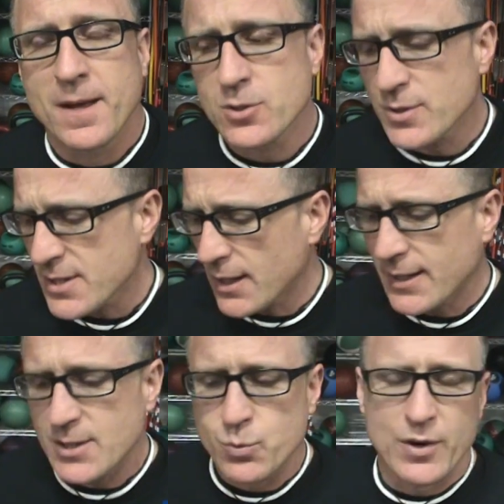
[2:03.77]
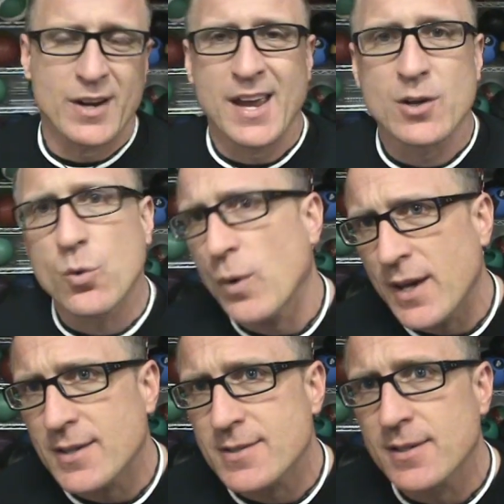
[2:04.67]
So it's not like he's wearing ankle
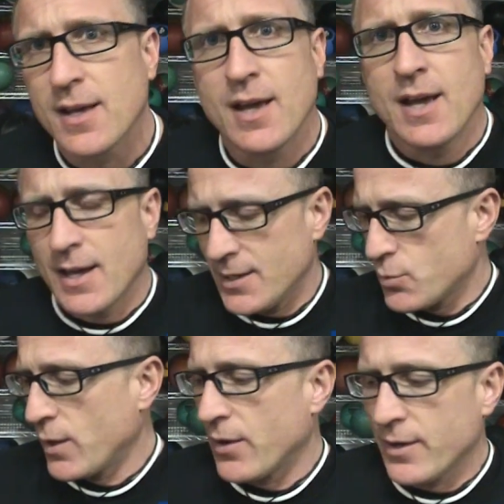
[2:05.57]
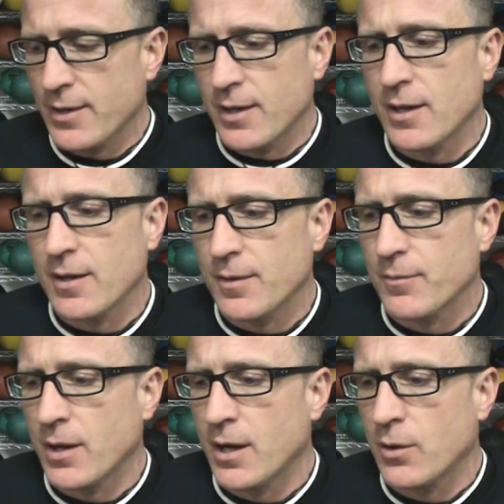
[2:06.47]
weights and he's wearing uh,
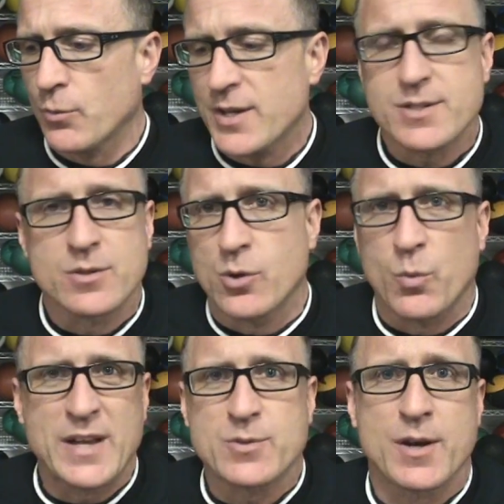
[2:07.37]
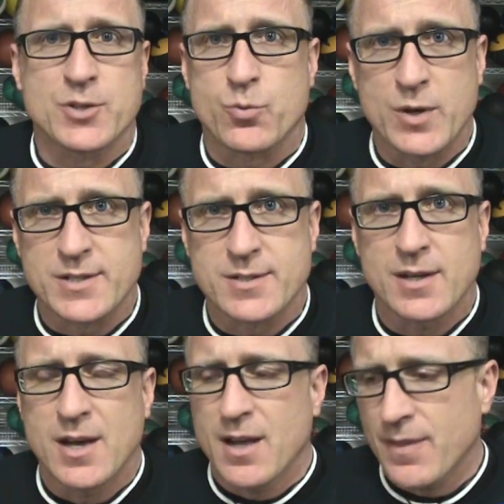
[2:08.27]
uh, wrist, you know, weights around his wrist.
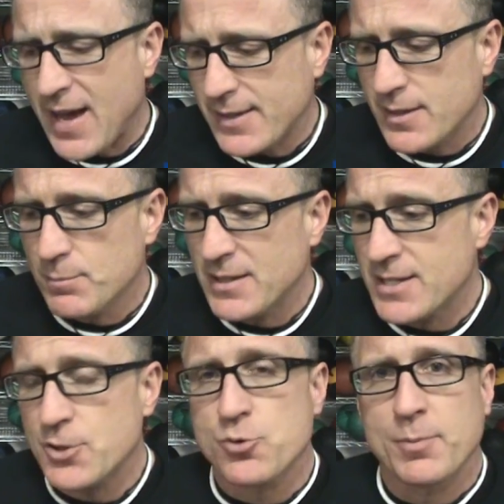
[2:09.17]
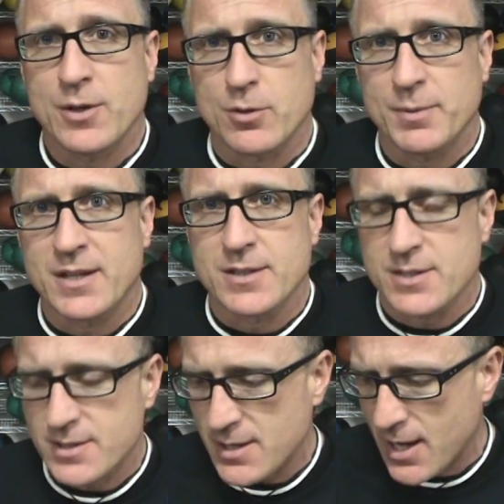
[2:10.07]
That can be detrimental because
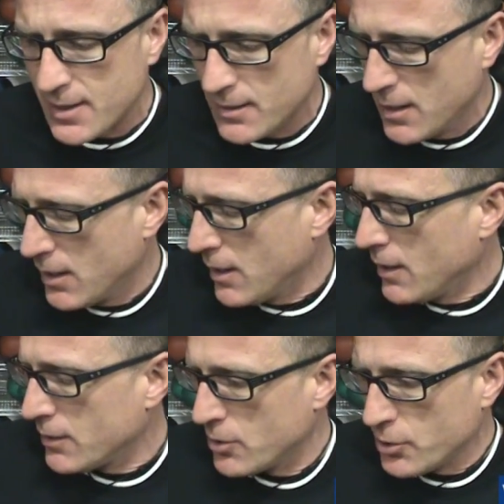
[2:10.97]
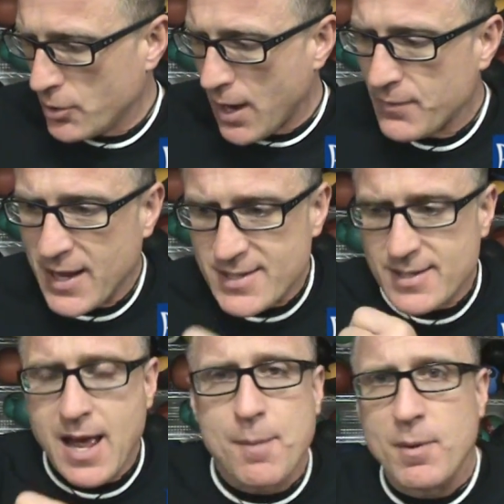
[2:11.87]
it's not, you know, you have that
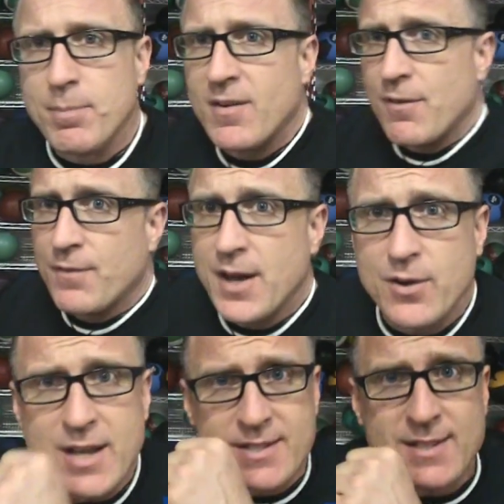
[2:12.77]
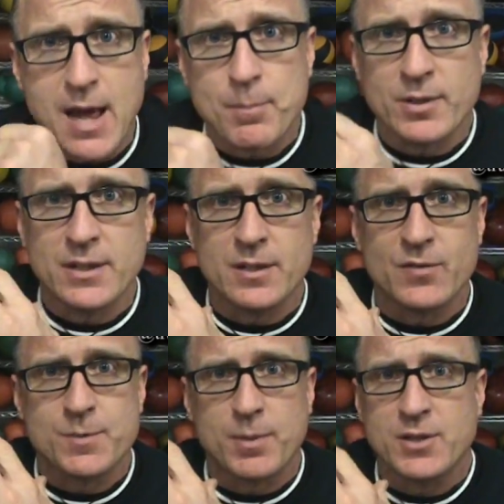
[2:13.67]
snap. a fighter has snap on the end
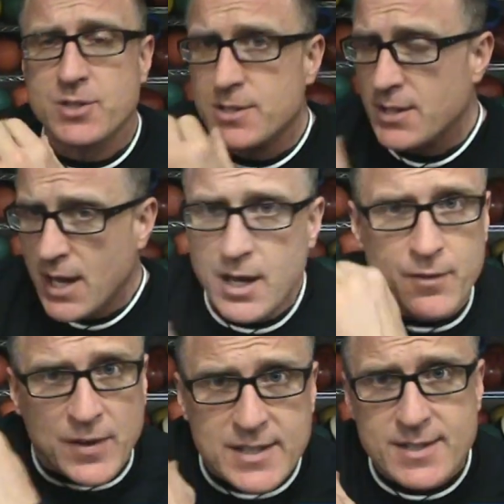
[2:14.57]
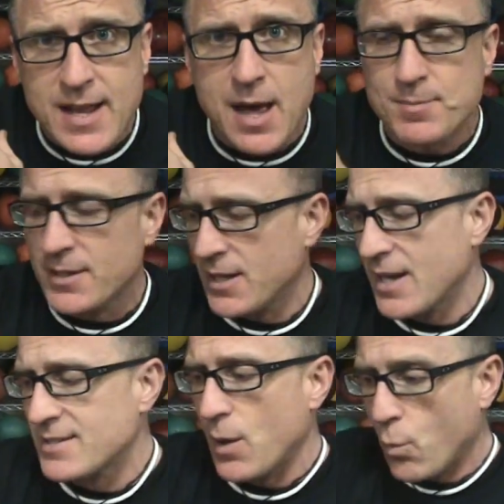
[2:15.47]
of his punches. If he snaps and he
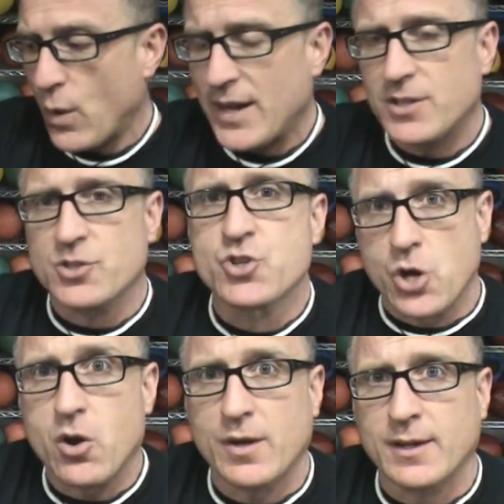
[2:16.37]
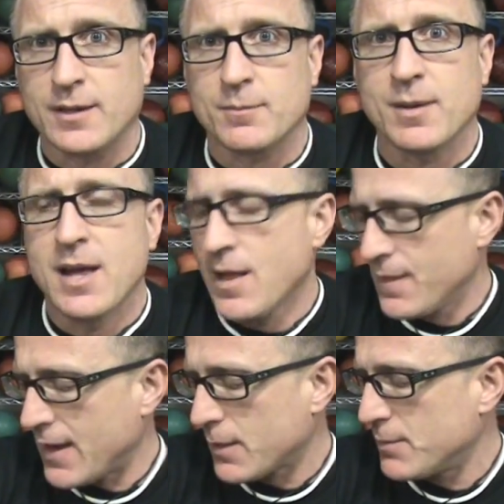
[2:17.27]
has that weight jarring him,
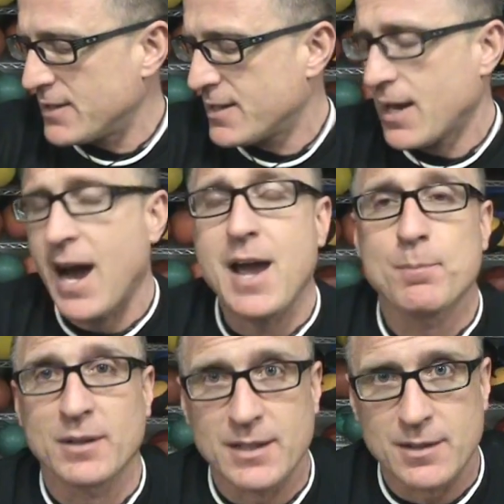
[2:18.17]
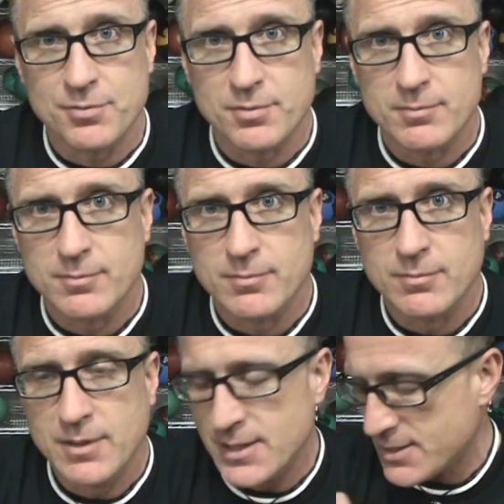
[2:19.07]
that can be, I believe,
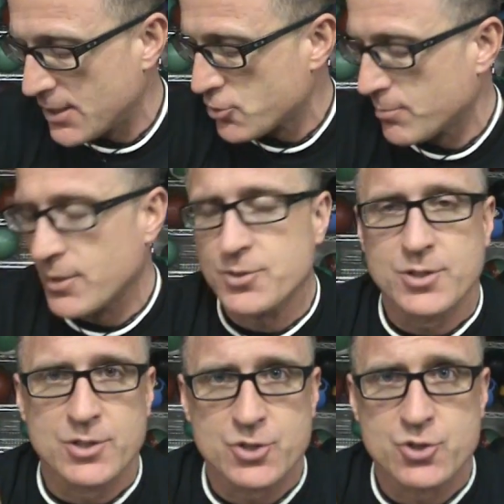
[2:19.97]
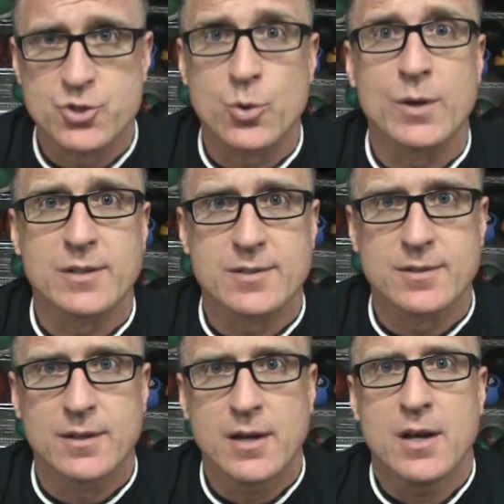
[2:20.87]
is detrimental to the
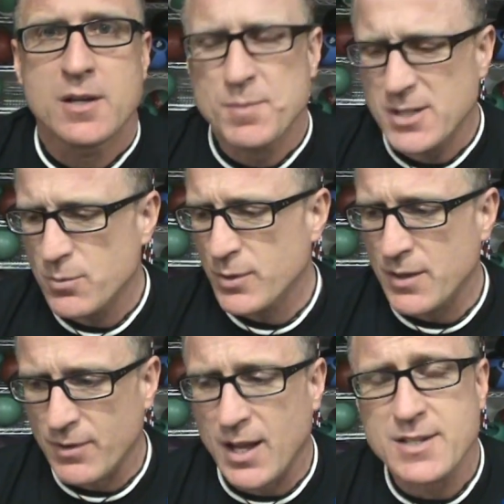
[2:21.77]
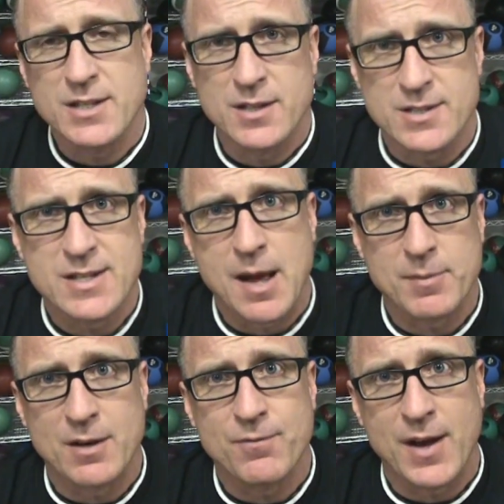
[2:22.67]
joints especially with the velocity and the
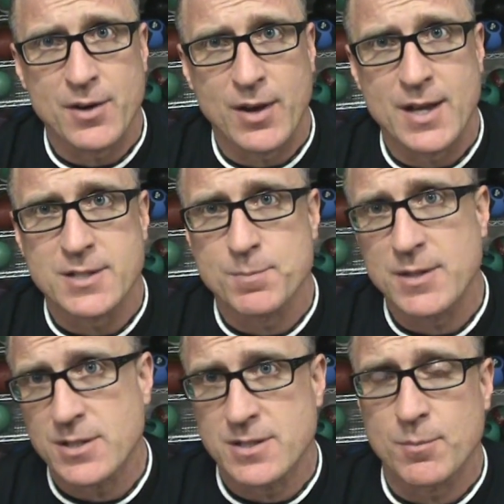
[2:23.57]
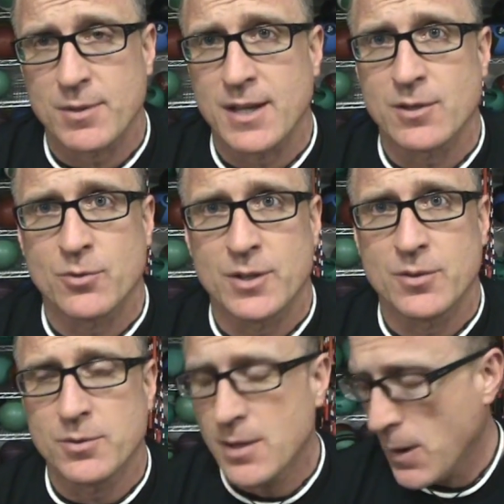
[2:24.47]
snap that a fighter has, especially someone like
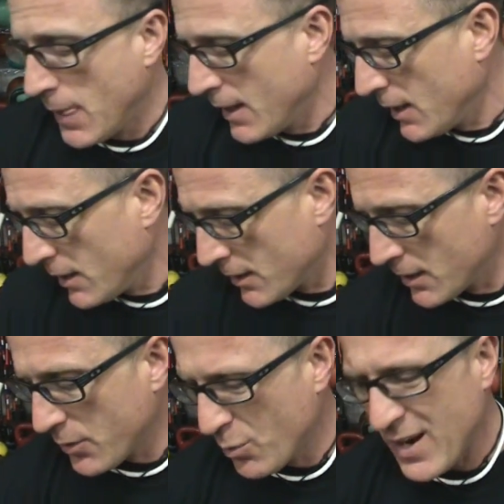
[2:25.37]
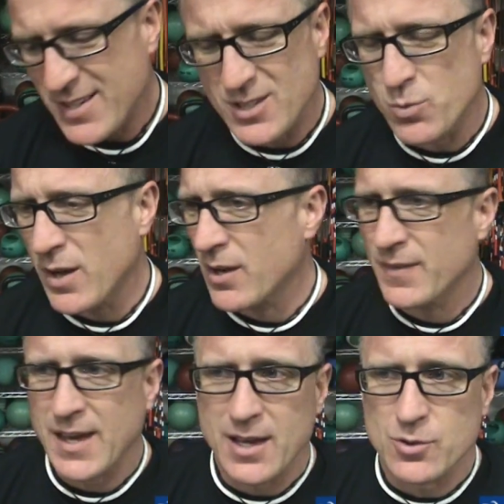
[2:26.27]
Nonito. Uh, the weights as well
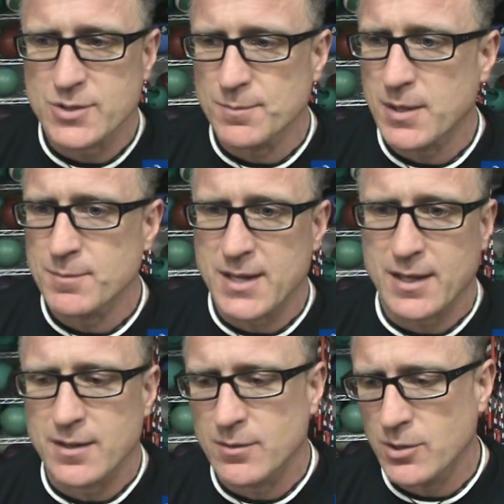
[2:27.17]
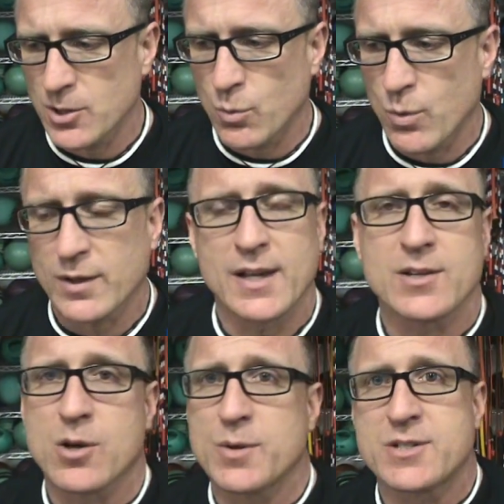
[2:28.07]
on the ankles, sometimes that can, you know, one
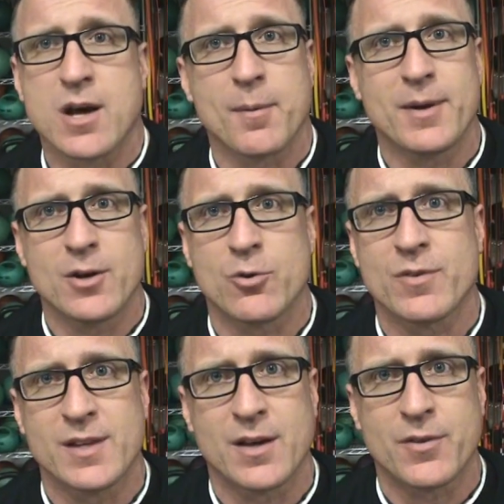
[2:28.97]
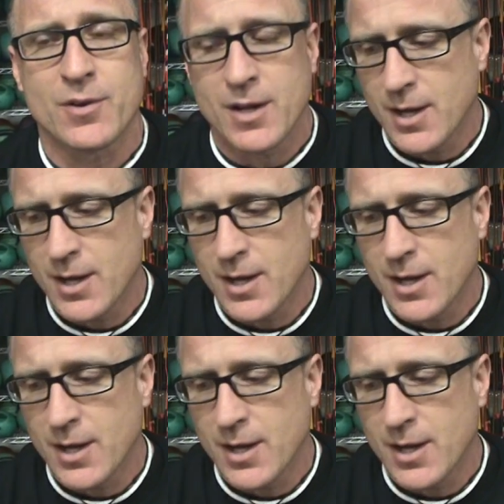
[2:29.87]
leg's always dominant over the other.